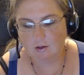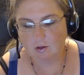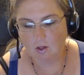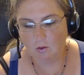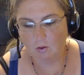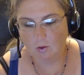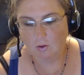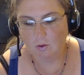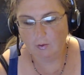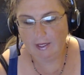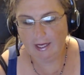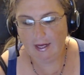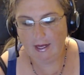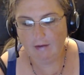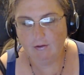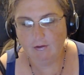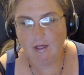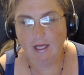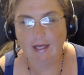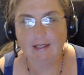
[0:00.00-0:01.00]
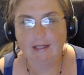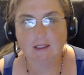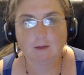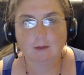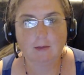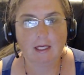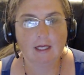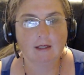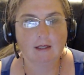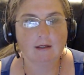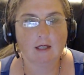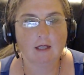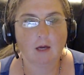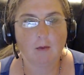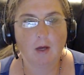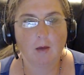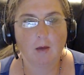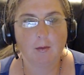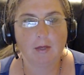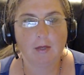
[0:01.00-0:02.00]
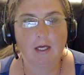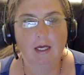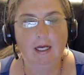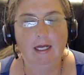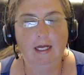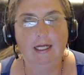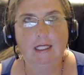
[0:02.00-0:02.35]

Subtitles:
And so when we have the Hanged Man come up,